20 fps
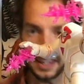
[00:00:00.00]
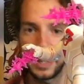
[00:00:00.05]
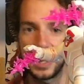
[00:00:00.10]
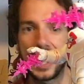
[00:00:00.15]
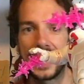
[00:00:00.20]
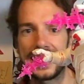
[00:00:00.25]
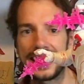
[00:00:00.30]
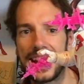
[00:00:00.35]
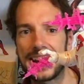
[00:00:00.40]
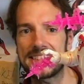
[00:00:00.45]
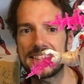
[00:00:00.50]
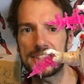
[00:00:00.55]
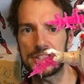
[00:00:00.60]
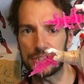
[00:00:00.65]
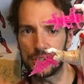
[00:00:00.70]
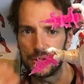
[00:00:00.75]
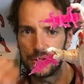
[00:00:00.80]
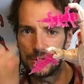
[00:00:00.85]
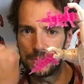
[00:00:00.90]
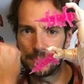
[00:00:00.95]
And he has his
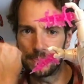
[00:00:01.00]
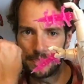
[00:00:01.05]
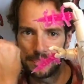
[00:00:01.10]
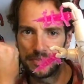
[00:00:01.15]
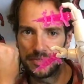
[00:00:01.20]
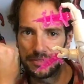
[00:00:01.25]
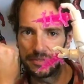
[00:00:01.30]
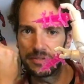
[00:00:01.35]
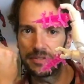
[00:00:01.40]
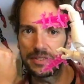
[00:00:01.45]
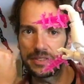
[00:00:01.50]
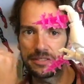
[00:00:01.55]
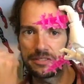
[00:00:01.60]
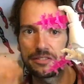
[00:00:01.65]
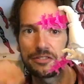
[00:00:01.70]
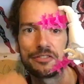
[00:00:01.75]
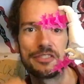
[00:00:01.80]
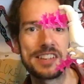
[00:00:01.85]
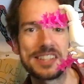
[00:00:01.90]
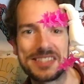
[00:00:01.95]
two
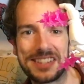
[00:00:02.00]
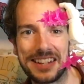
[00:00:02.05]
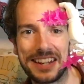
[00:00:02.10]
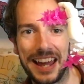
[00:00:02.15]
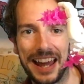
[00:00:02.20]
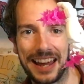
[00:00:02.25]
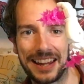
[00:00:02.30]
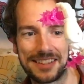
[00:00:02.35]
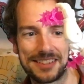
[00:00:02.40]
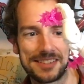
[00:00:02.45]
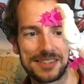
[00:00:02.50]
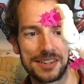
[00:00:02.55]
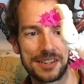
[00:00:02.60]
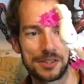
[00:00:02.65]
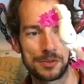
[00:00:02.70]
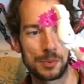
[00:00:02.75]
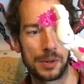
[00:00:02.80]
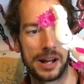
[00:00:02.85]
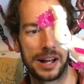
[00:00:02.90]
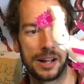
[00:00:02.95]
fisted hands
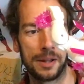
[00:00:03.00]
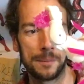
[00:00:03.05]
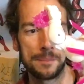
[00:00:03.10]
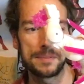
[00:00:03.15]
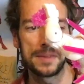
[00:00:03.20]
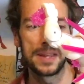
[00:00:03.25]
as well.